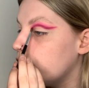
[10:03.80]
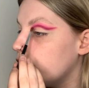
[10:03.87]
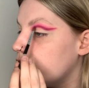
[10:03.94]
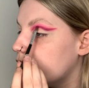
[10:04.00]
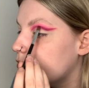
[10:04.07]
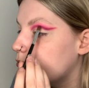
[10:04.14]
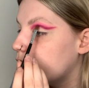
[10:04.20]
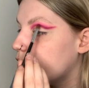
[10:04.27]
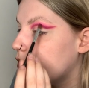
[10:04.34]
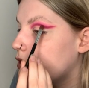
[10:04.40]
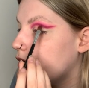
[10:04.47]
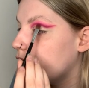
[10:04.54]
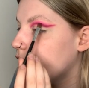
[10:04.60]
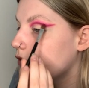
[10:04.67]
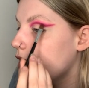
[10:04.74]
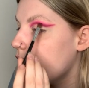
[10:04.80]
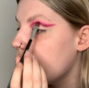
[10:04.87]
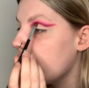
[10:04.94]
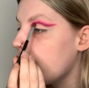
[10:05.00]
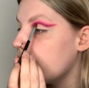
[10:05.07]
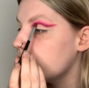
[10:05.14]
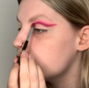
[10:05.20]
who knew them both,
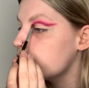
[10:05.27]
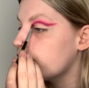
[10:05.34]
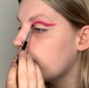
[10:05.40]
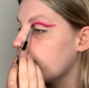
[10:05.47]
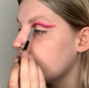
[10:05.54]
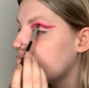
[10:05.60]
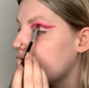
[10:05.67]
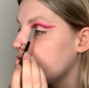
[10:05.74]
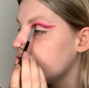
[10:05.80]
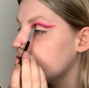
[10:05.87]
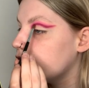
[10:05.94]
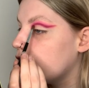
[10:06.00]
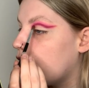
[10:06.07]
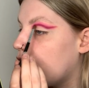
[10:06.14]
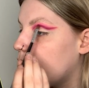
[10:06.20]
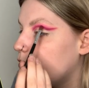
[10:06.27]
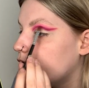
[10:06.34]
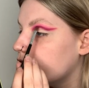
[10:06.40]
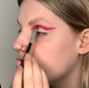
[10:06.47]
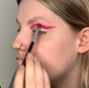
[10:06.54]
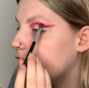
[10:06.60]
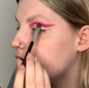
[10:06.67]
it was a very kind of
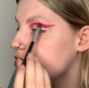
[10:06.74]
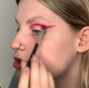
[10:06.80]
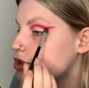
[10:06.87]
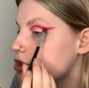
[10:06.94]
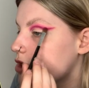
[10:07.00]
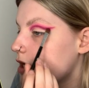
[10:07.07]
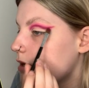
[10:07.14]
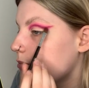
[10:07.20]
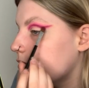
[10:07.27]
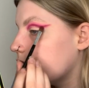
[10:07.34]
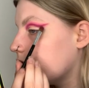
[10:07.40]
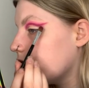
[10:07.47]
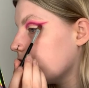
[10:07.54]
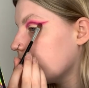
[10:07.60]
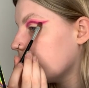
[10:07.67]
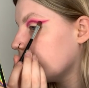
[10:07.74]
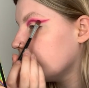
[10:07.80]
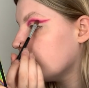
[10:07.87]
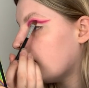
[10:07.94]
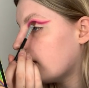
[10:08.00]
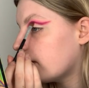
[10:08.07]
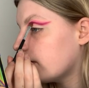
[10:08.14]
normal relationship,
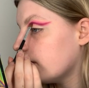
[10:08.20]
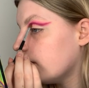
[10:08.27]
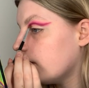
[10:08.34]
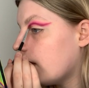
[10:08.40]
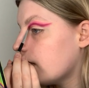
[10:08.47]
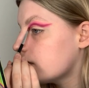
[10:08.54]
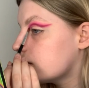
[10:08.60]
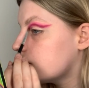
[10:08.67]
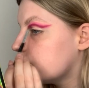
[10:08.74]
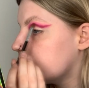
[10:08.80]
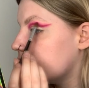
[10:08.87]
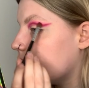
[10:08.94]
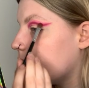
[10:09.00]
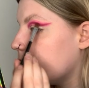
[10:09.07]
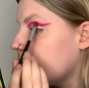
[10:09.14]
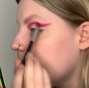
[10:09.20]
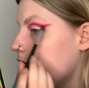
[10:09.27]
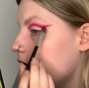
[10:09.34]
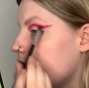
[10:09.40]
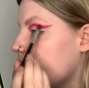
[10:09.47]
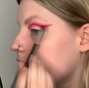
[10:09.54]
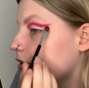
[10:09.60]
unlike the last two.
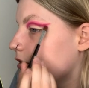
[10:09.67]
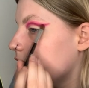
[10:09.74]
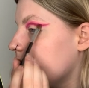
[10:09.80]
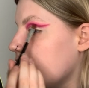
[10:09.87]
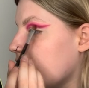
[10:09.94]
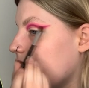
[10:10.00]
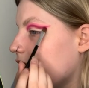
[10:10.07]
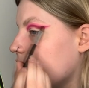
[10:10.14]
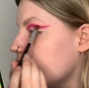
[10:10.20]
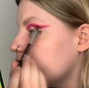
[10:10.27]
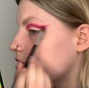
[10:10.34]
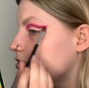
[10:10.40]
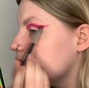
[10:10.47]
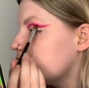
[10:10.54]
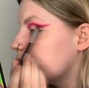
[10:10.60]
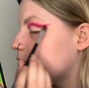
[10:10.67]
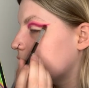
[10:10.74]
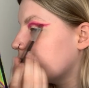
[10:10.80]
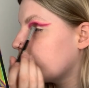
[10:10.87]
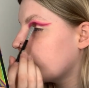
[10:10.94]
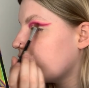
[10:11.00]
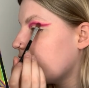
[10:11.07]
They argued, but
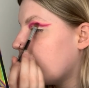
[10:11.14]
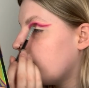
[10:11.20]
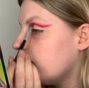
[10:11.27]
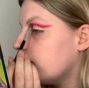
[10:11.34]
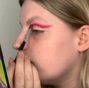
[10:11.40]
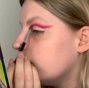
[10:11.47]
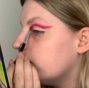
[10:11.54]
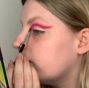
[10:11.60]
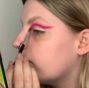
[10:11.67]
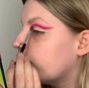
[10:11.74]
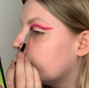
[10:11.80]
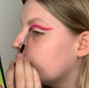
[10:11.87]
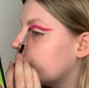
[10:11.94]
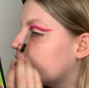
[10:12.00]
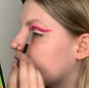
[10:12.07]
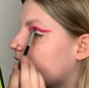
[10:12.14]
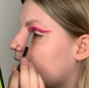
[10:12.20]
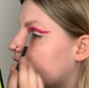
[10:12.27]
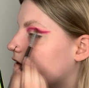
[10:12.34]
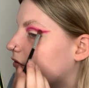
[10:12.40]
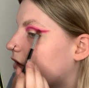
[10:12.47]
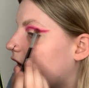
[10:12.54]
it wasn't anything different to
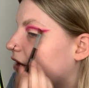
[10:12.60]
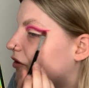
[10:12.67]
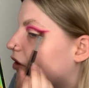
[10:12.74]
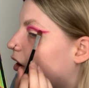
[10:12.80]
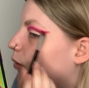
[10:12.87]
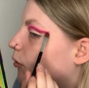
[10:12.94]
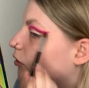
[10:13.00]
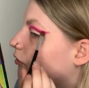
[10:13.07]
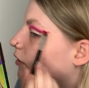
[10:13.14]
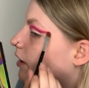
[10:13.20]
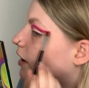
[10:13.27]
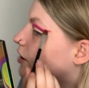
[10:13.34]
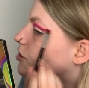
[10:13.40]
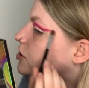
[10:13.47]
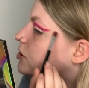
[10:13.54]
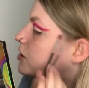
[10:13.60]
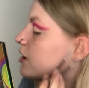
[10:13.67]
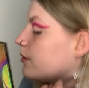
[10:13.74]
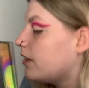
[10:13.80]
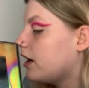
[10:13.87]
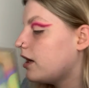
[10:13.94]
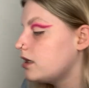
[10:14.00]
kind of like normal
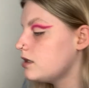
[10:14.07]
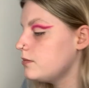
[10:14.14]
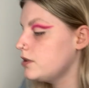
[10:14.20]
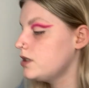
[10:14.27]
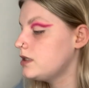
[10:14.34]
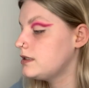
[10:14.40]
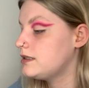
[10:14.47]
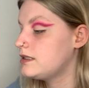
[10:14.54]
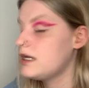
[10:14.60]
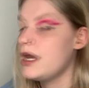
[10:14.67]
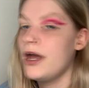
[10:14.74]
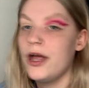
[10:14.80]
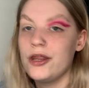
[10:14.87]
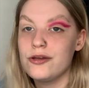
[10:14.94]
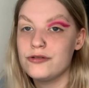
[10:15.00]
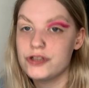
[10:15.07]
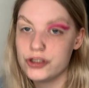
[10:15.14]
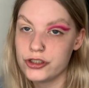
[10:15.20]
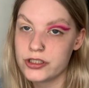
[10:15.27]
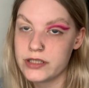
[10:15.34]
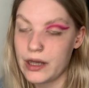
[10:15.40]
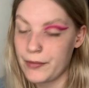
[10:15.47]
relationship arguments. There was
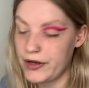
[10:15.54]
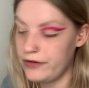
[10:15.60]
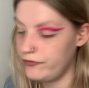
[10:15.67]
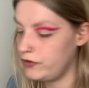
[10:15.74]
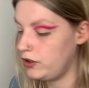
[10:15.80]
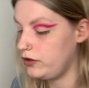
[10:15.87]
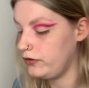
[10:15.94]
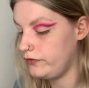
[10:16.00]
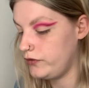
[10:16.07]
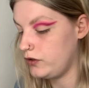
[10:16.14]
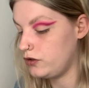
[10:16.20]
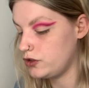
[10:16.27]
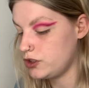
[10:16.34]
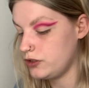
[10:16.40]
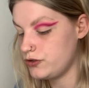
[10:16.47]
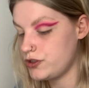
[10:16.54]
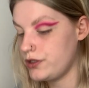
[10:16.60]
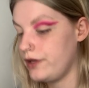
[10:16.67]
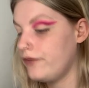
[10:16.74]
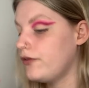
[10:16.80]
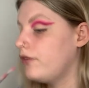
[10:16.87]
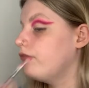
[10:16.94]
no stabbing involved or
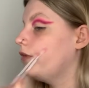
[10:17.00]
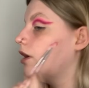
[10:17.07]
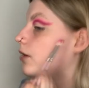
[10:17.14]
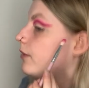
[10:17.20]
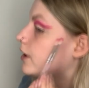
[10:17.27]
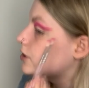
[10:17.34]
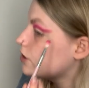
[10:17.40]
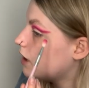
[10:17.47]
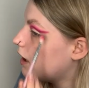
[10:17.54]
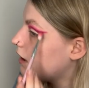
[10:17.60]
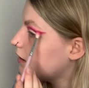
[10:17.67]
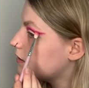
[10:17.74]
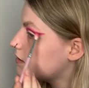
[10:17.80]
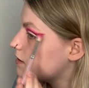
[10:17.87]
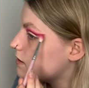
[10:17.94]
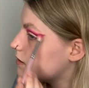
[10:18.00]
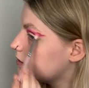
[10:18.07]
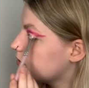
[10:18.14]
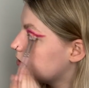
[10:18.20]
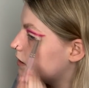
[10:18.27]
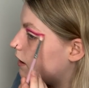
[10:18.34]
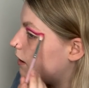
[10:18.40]
children left on railway tracks.
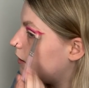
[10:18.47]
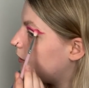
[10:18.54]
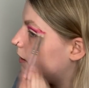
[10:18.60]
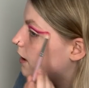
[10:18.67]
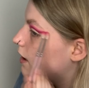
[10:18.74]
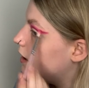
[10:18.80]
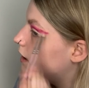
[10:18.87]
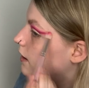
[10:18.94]
So